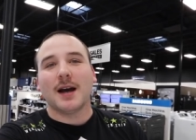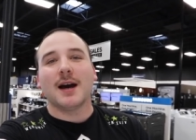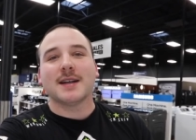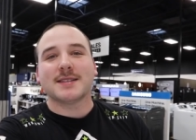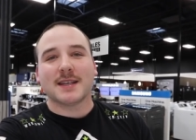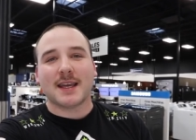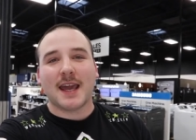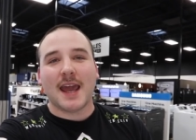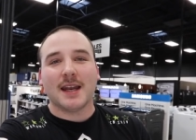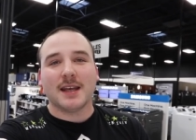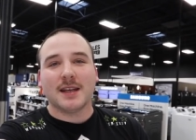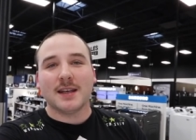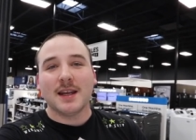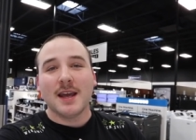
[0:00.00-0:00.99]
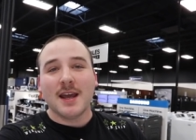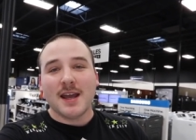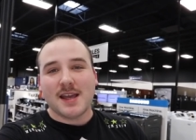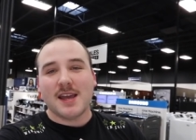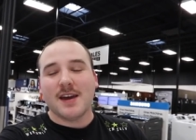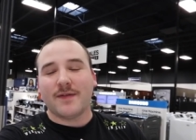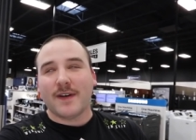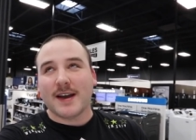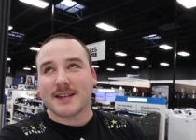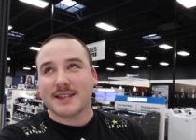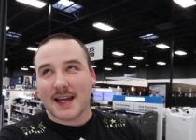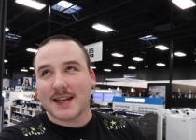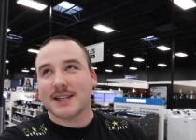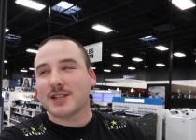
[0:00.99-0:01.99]
Uh, it's a Canon E F S
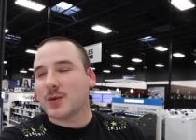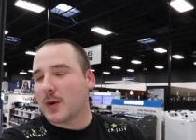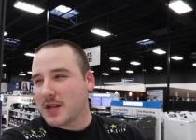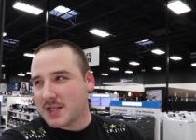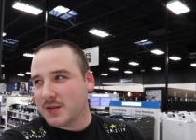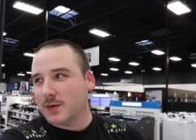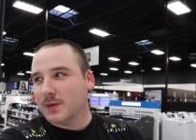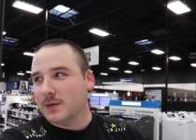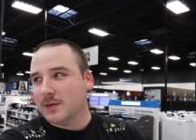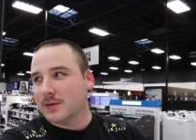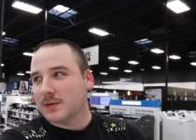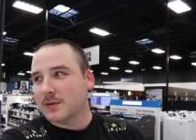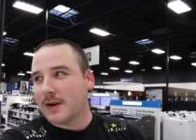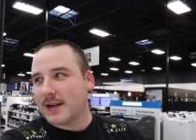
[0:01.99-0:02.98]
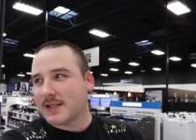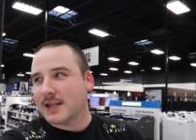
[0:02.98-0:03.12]
ten to twenty-two, right?